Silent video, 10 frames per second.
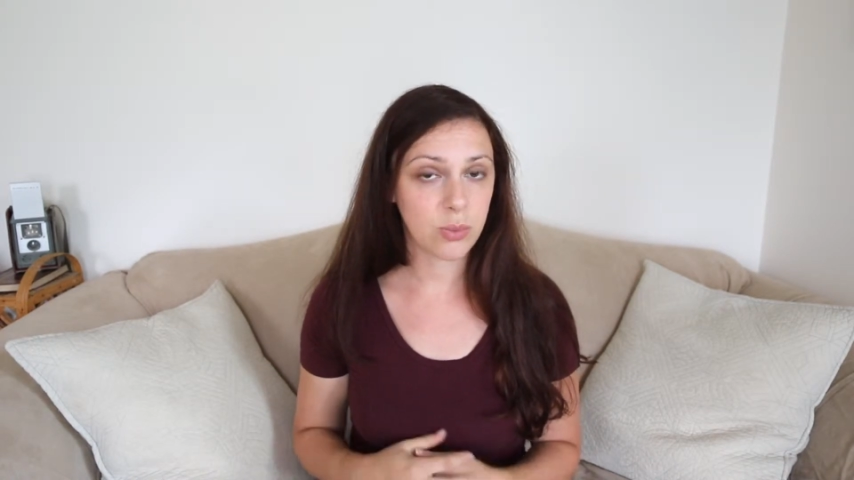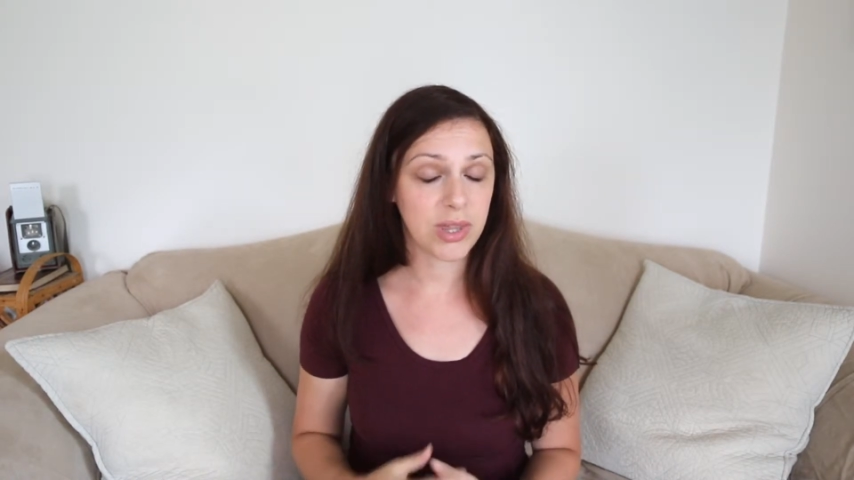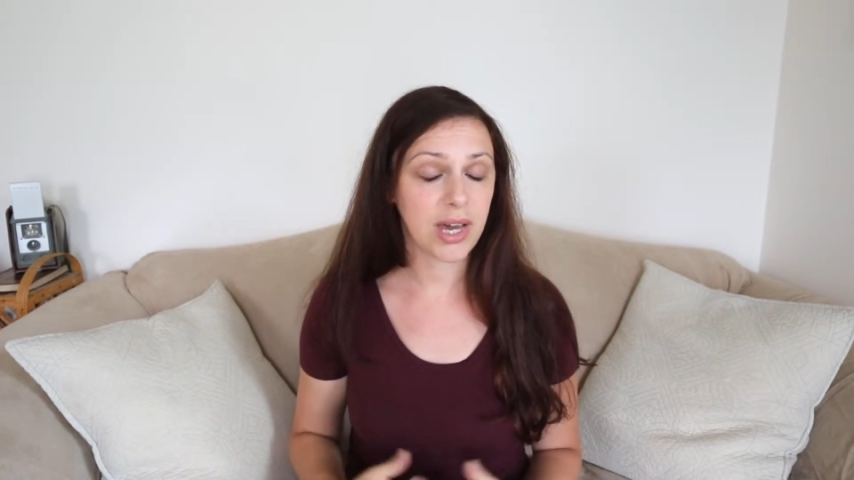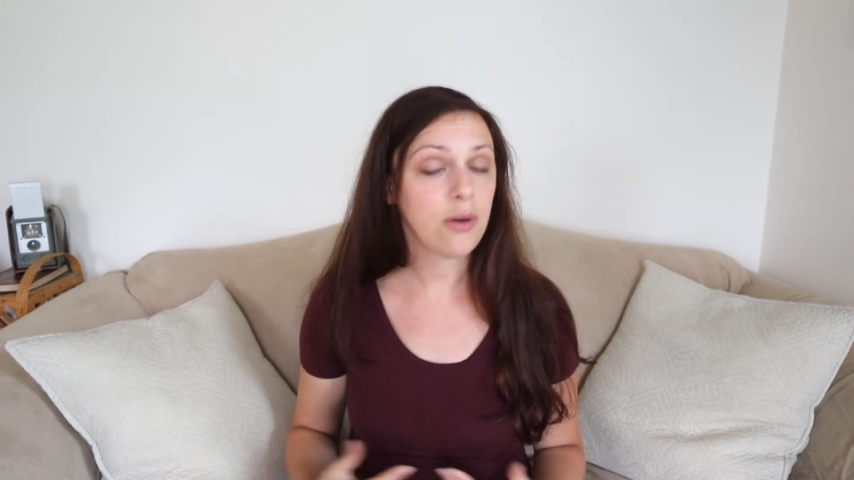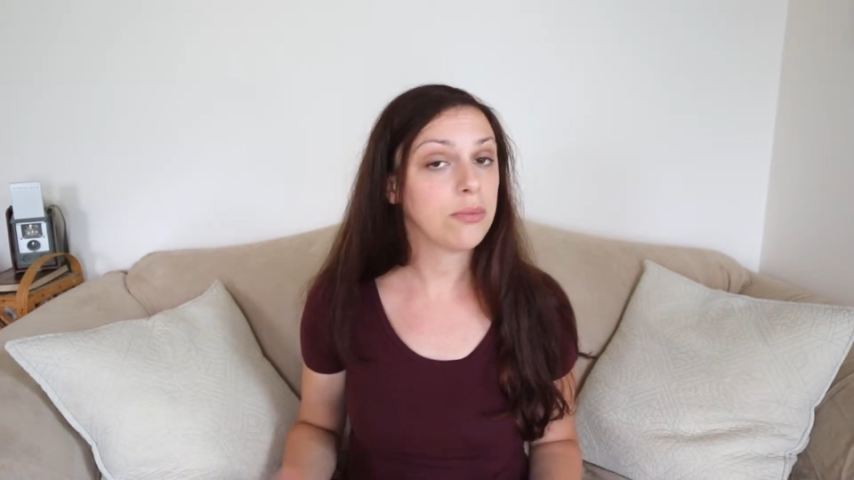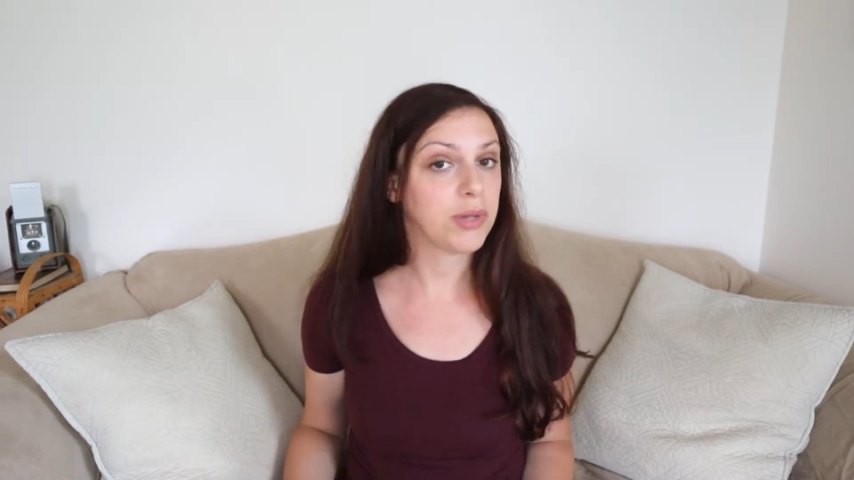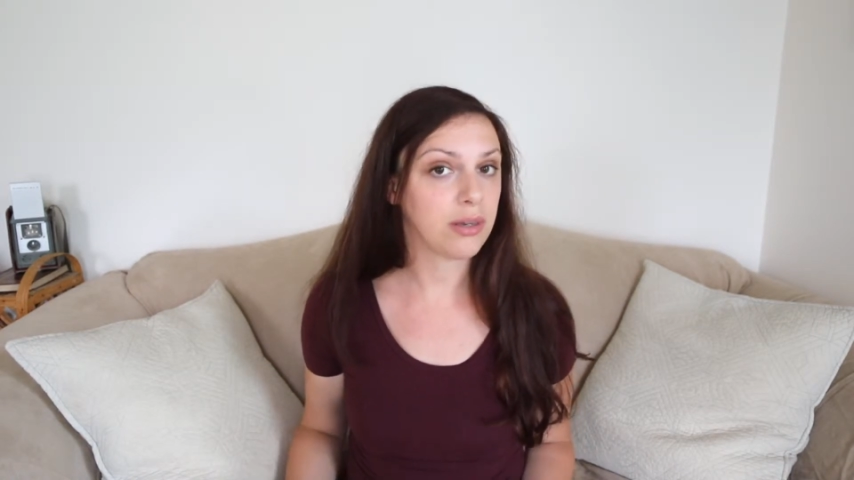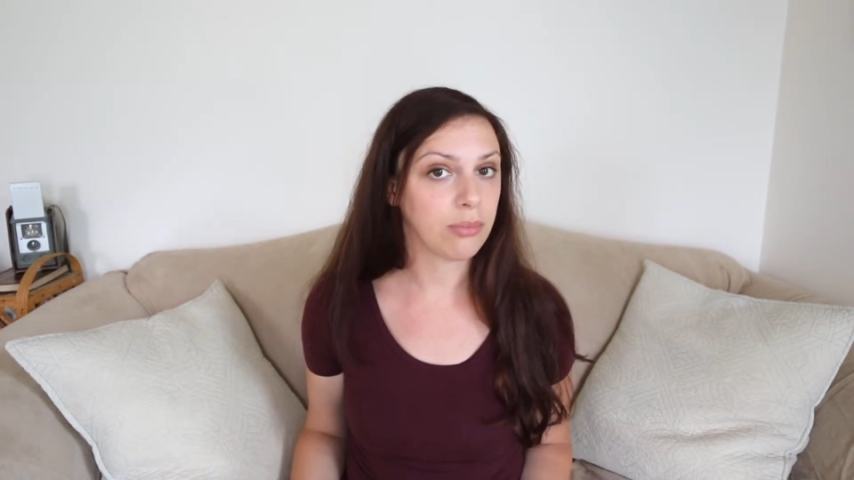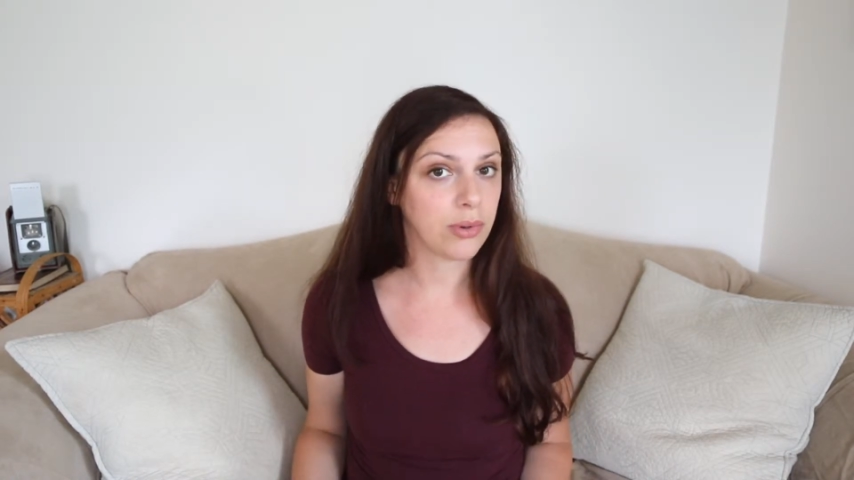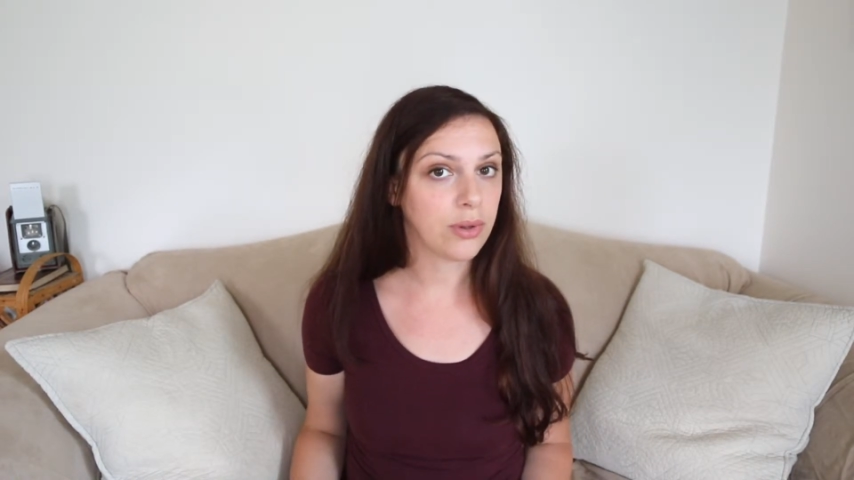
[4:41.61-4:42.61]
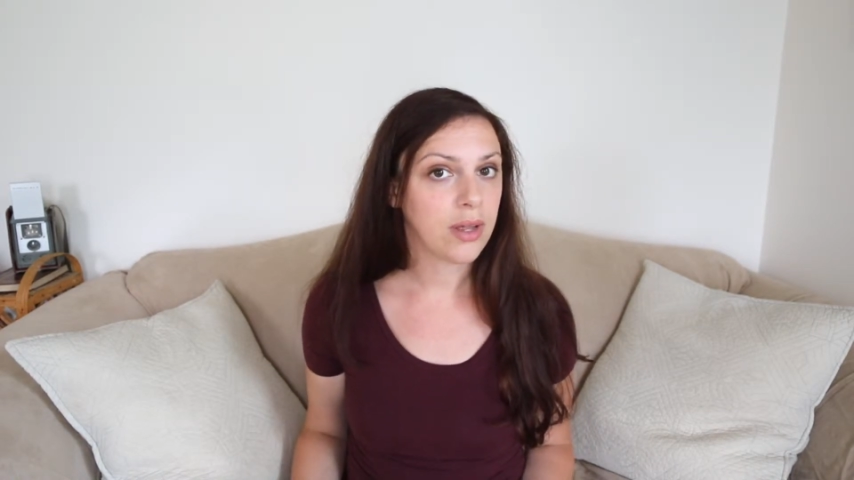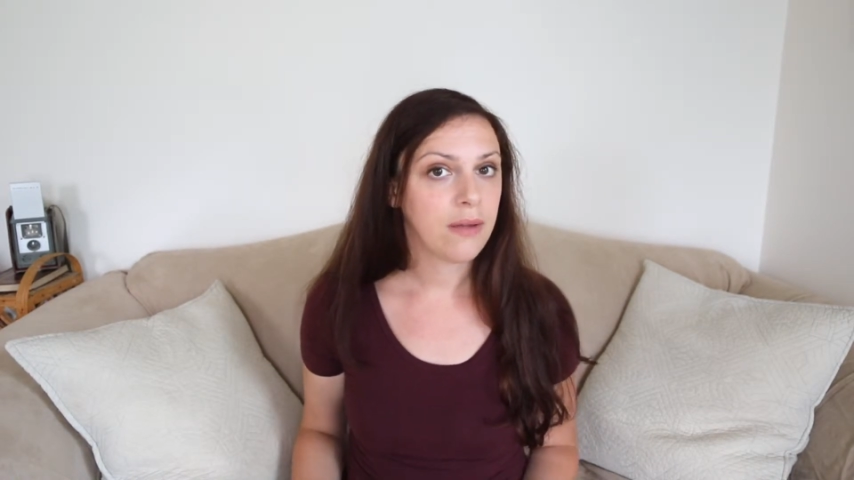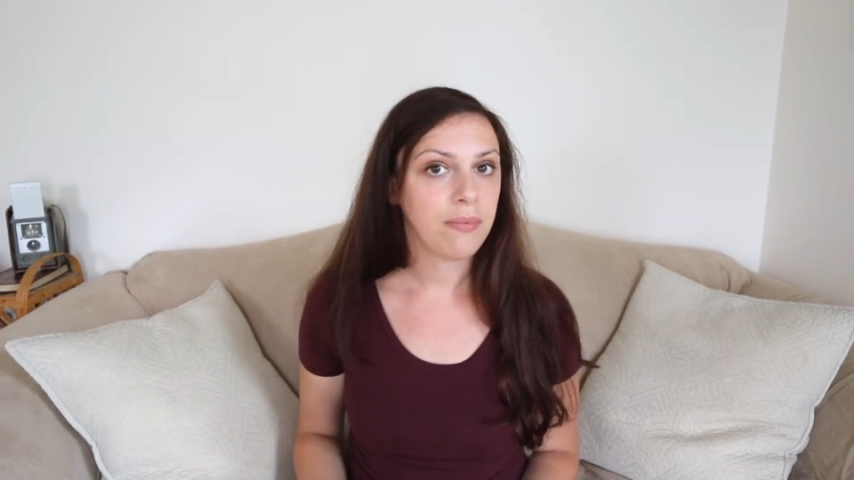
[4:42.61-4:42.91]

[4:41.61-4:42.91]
without people